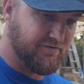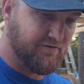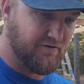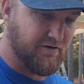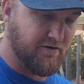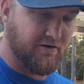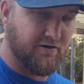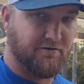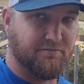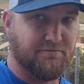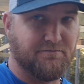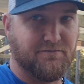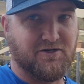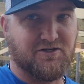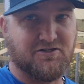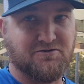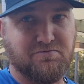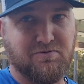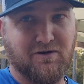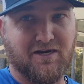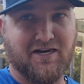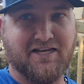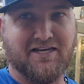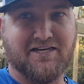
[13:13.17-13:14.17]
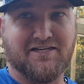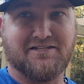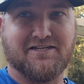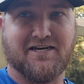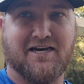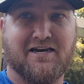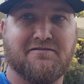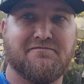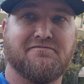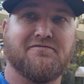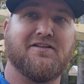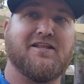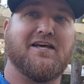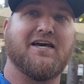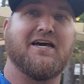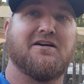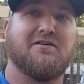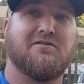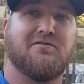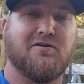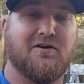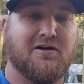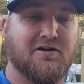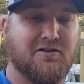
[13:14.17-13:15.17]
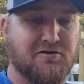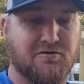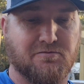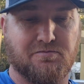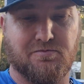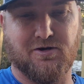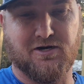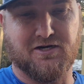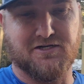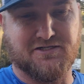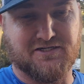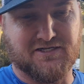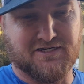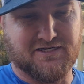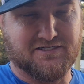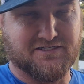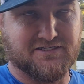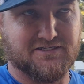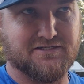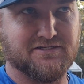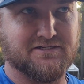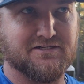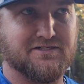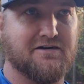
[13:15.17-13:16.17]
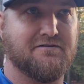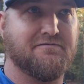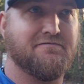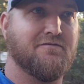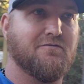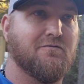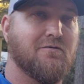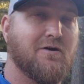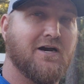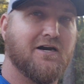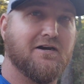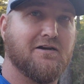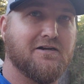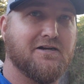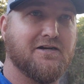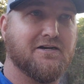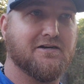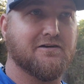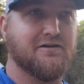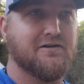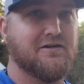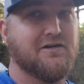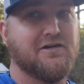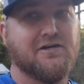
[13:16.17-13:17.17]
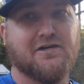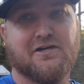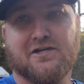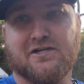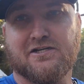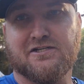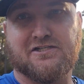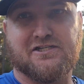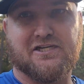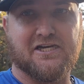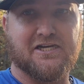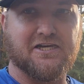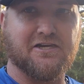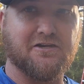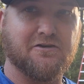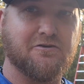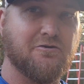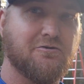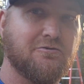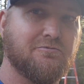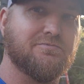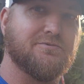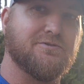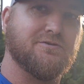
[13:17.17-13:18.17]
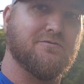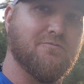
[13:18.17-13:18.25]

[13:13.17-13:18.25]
There's plenty of time for that on other projects and stuff around here, chicken coops